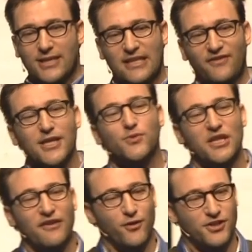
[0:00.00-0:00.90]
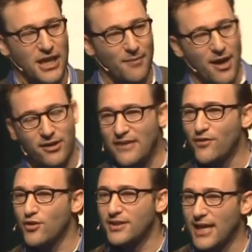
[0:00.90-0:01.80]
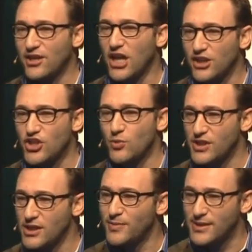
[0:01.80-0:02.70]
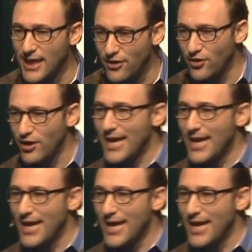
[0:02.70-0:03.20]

TVs when they first came out, even though the technology was substandard.